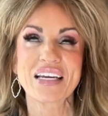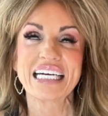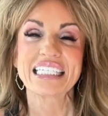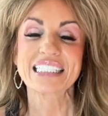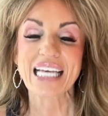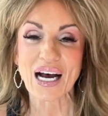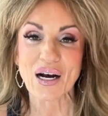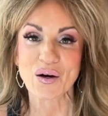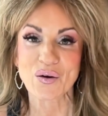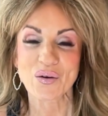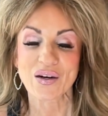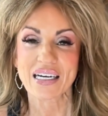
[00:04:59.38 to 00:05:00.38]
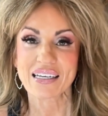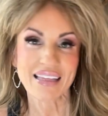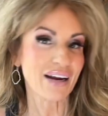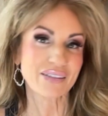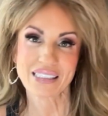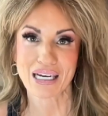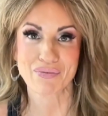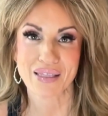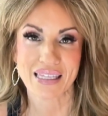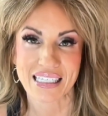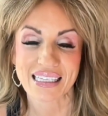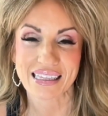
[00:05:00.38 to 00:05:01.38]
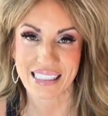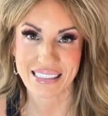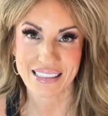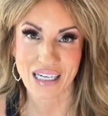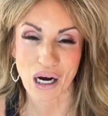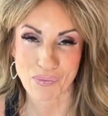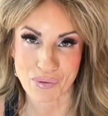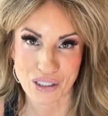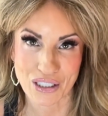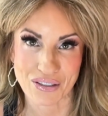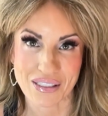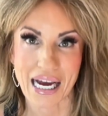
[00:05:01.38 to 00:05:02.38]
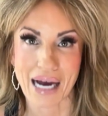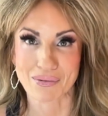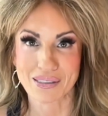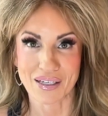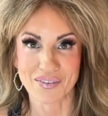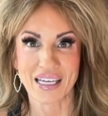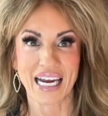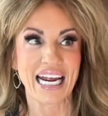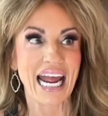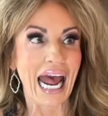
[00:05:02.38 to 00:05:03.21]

So they always come at the least opportune times, don't they?